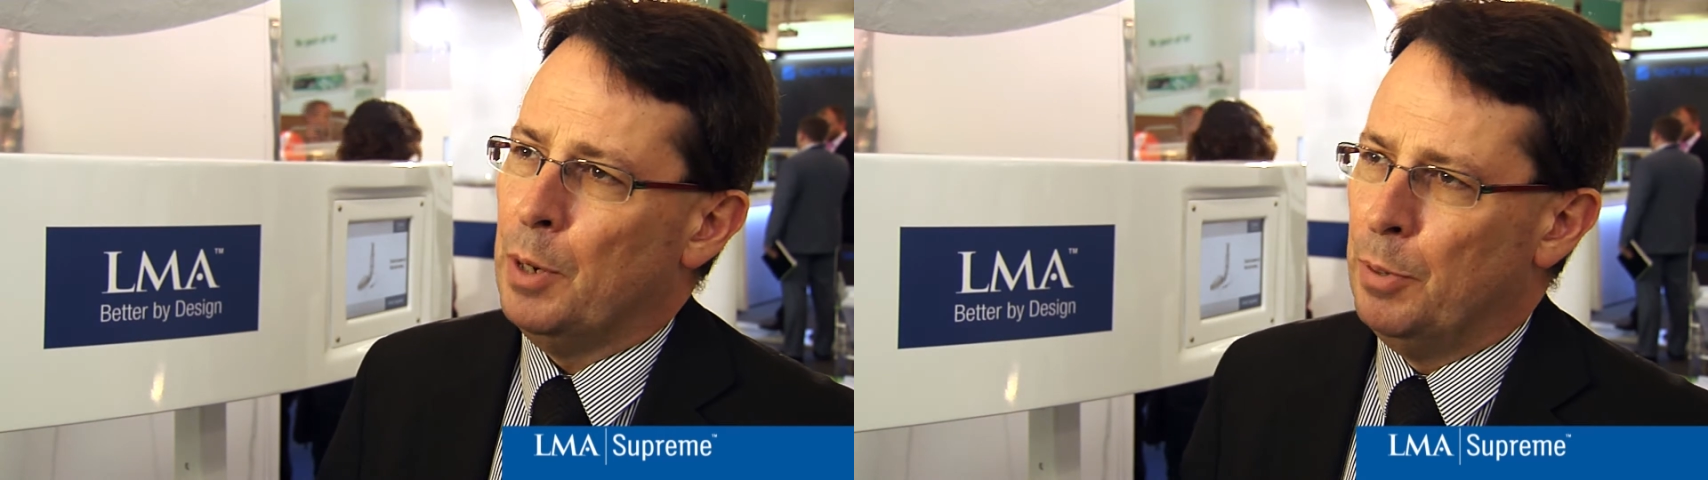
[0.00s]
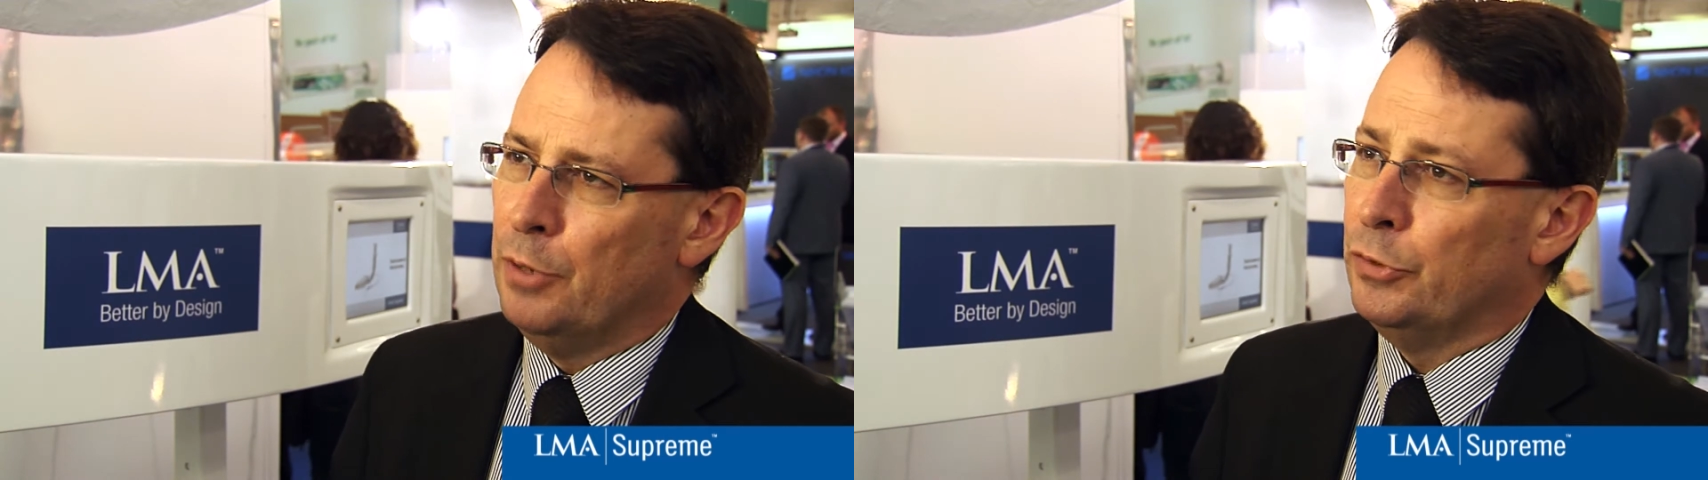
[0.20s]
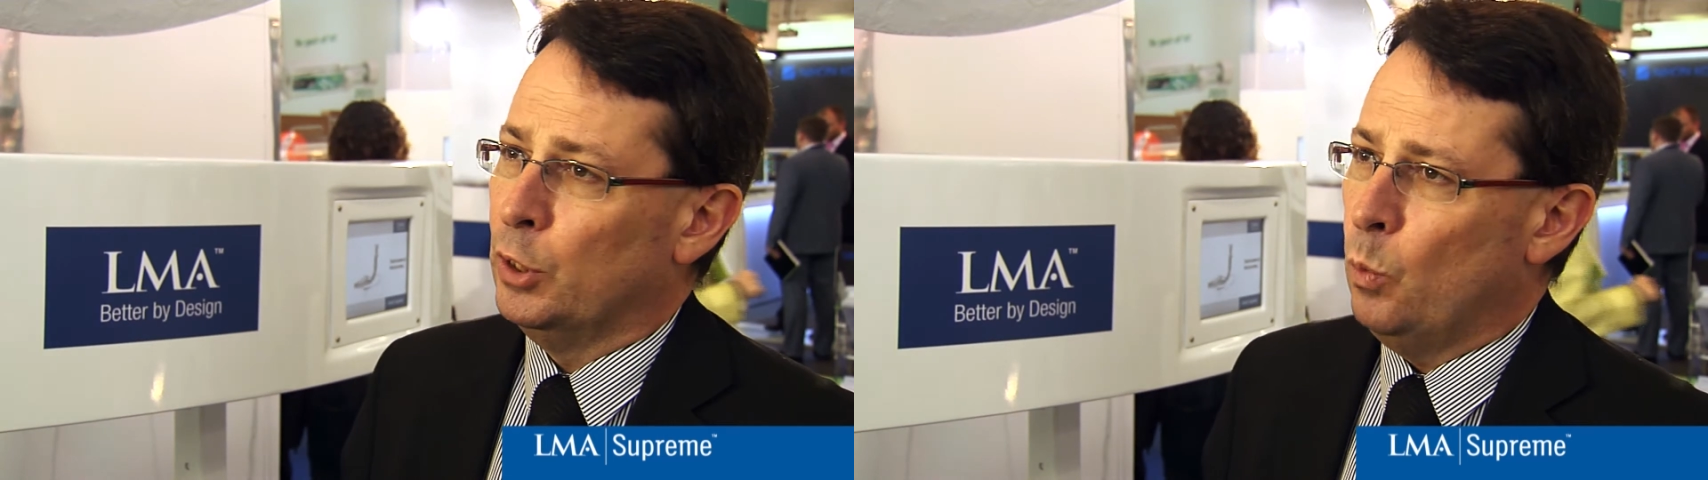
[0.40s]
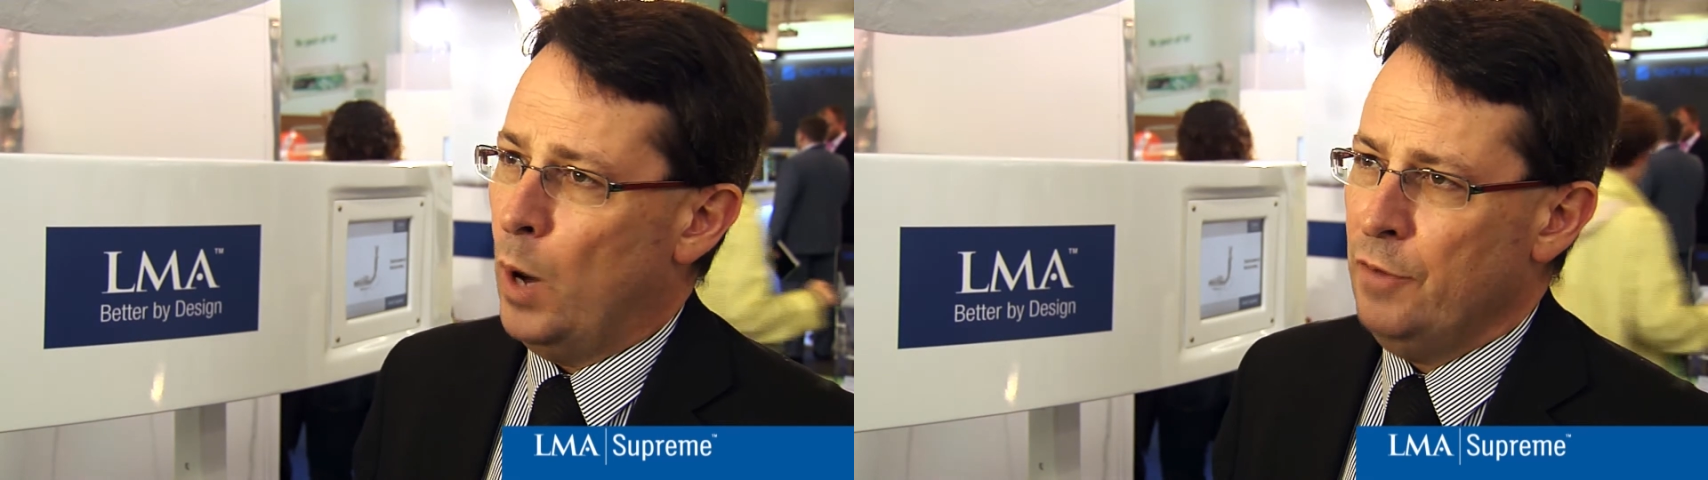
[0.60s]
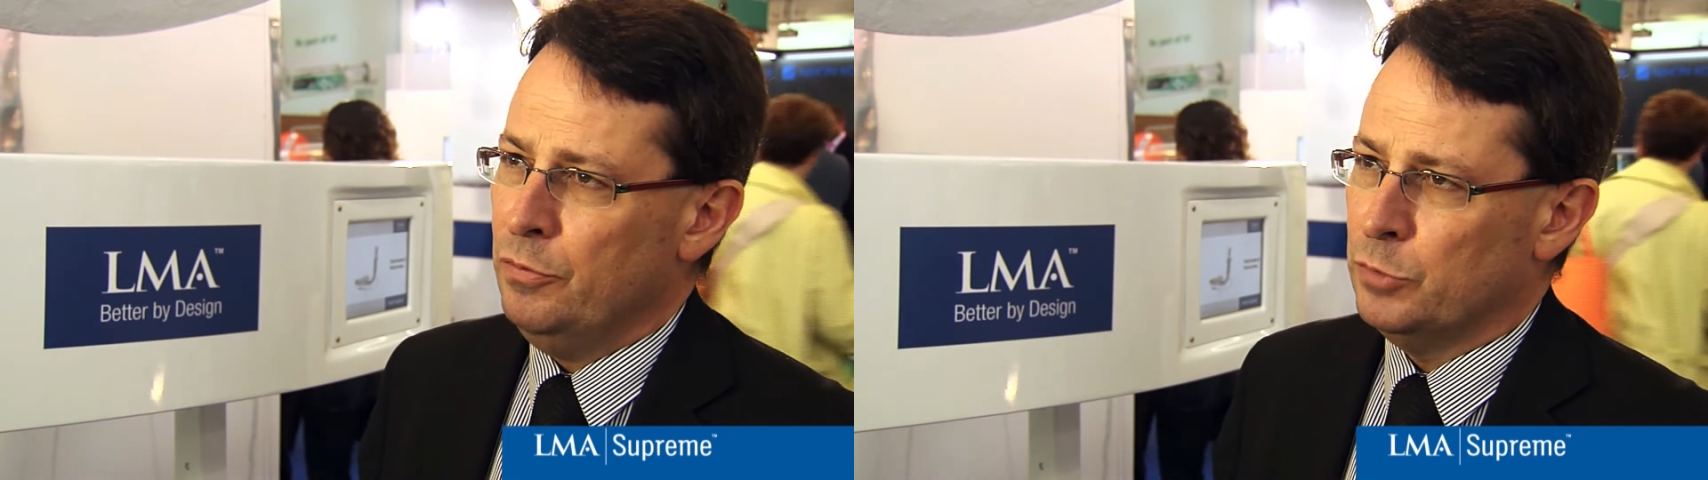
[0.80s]
above and
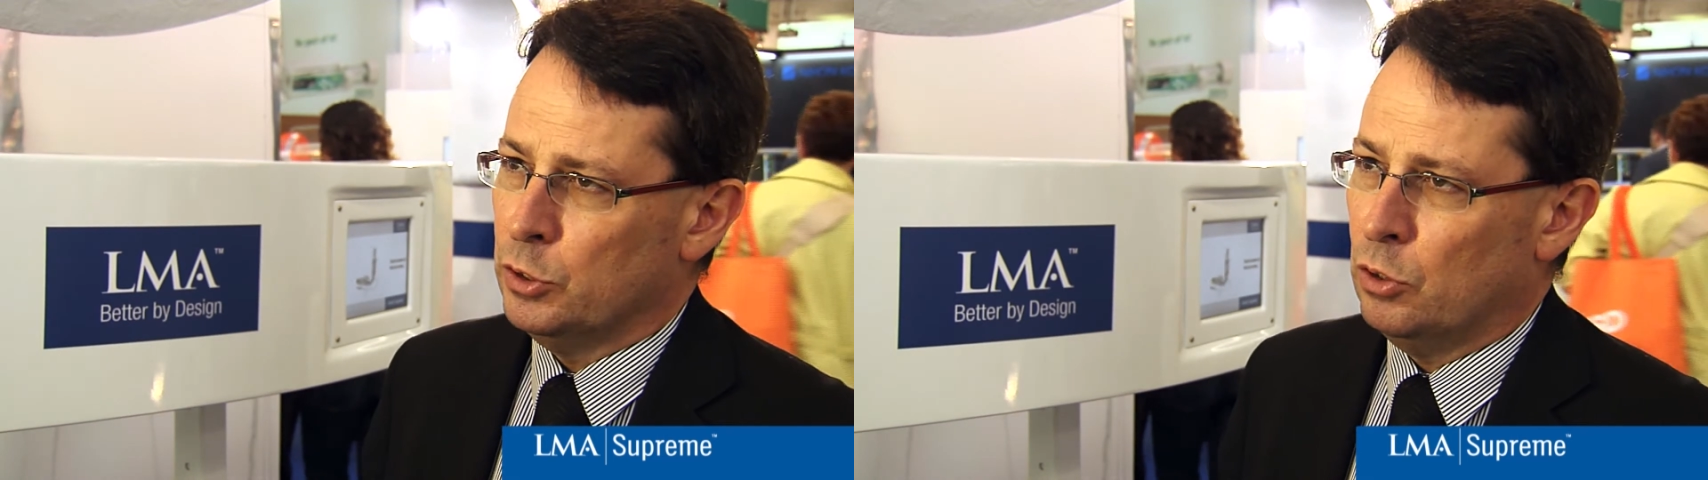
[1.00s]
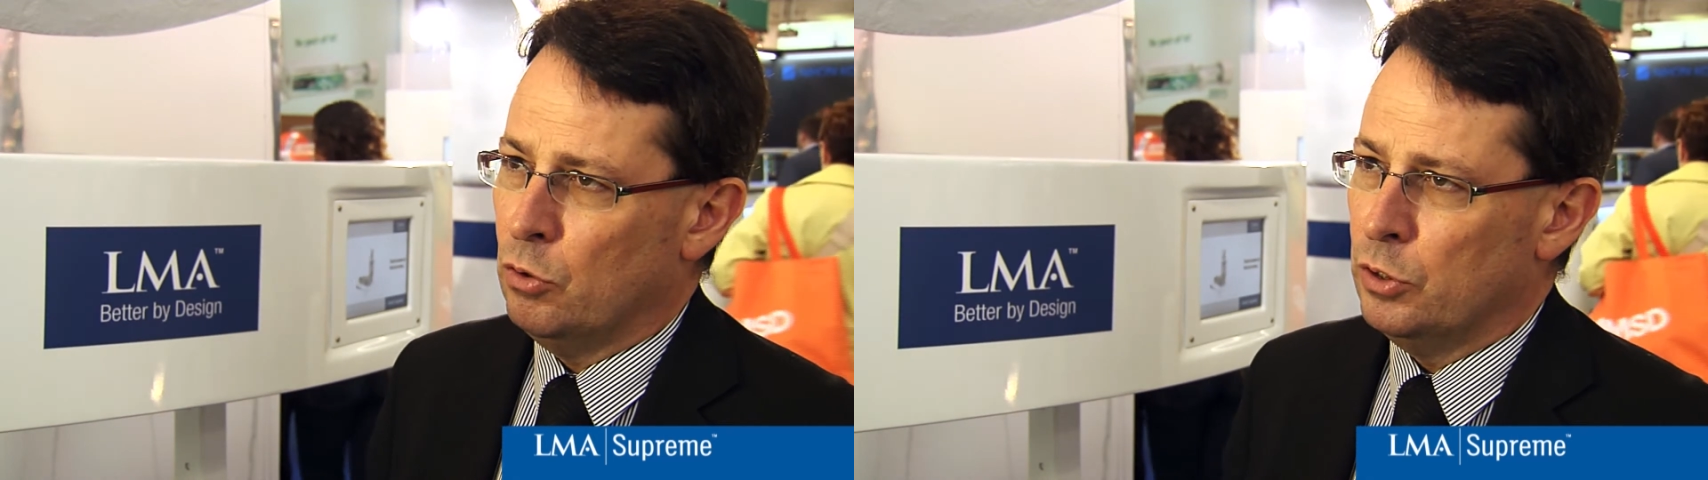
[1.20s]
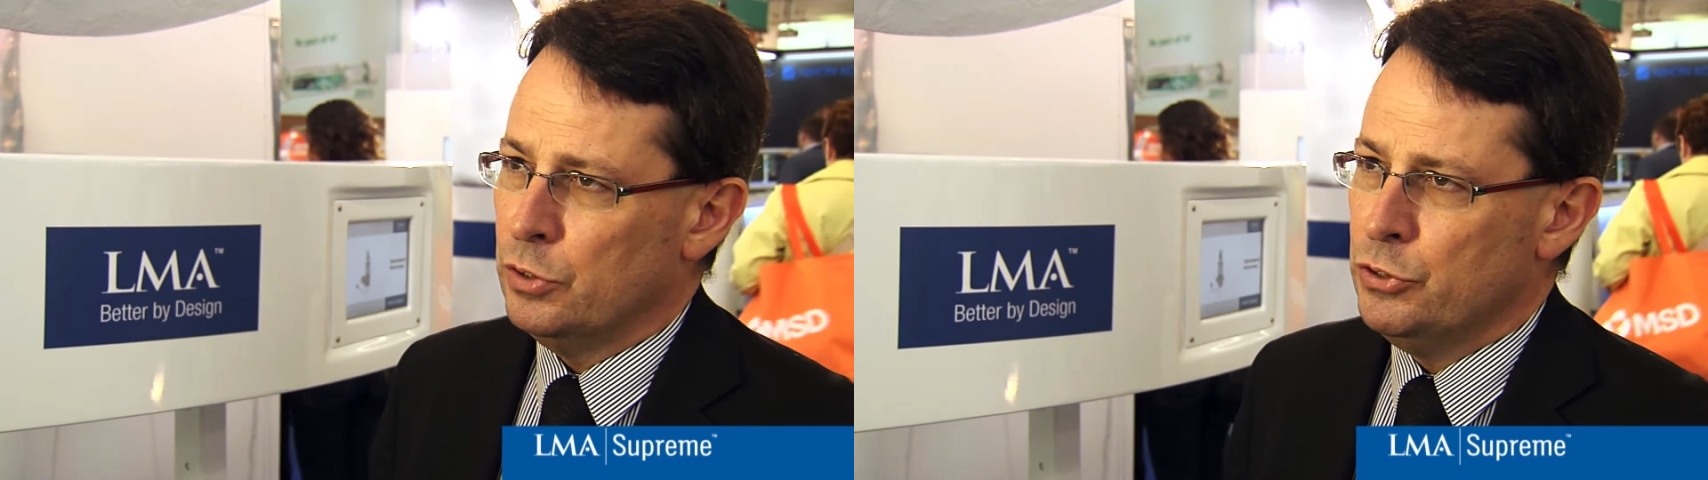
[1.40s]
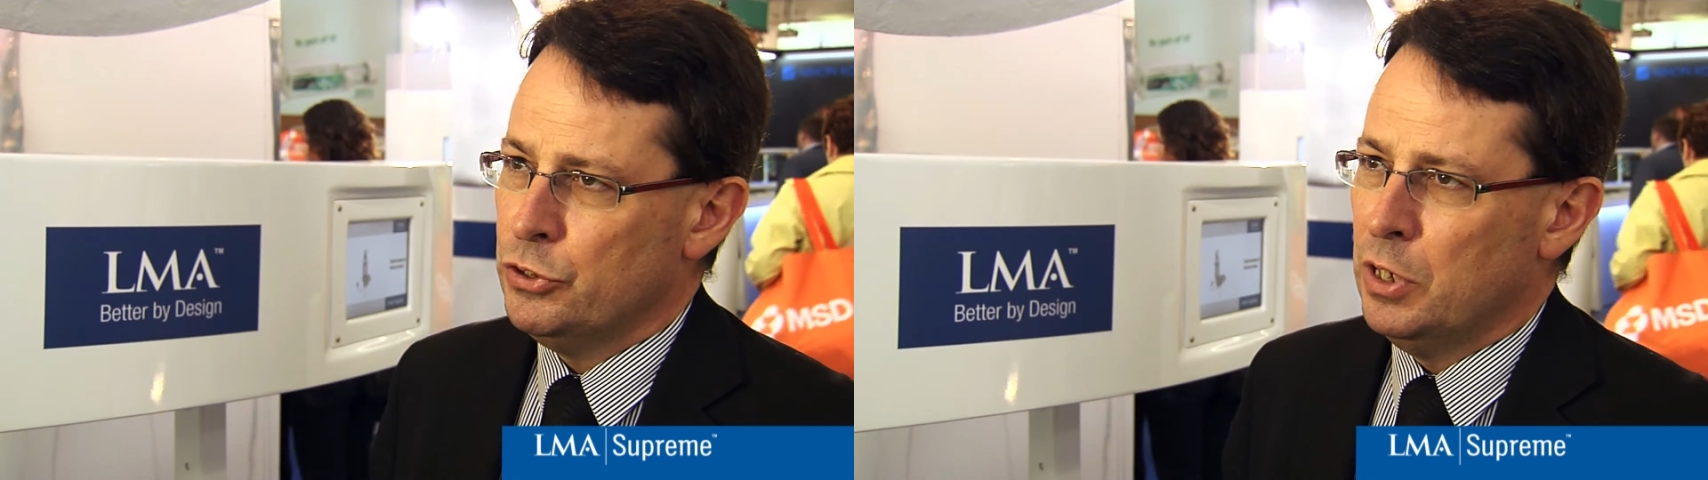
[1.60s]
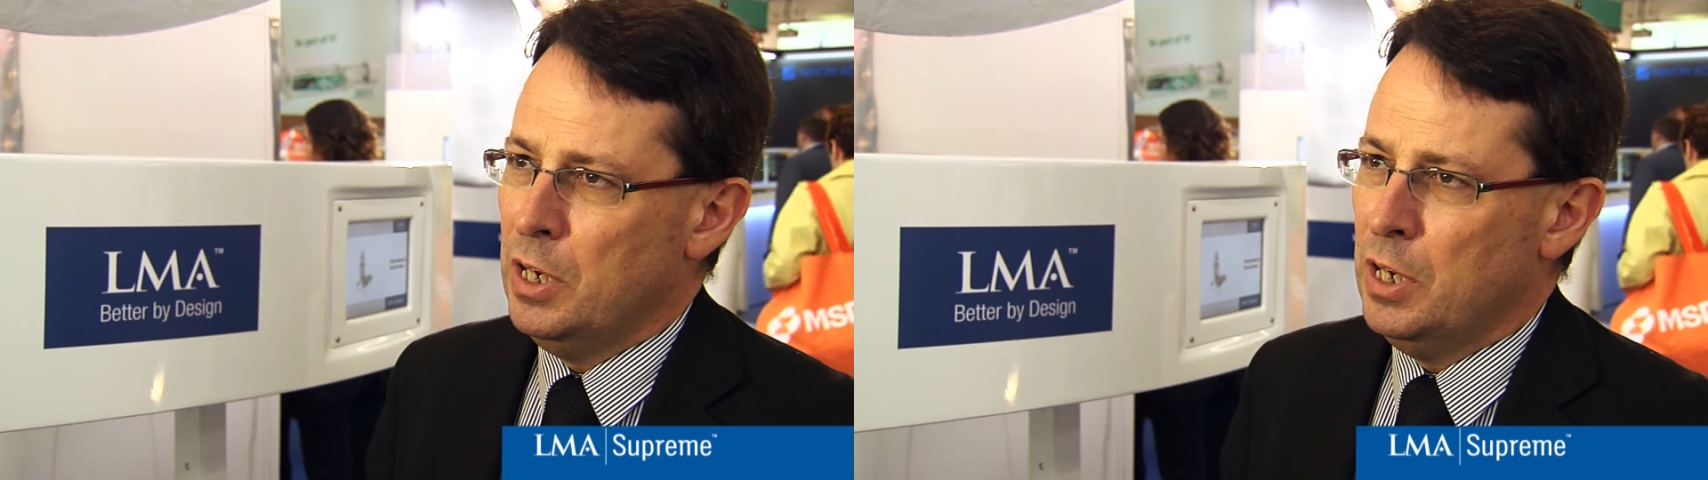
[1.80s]
away from their cords,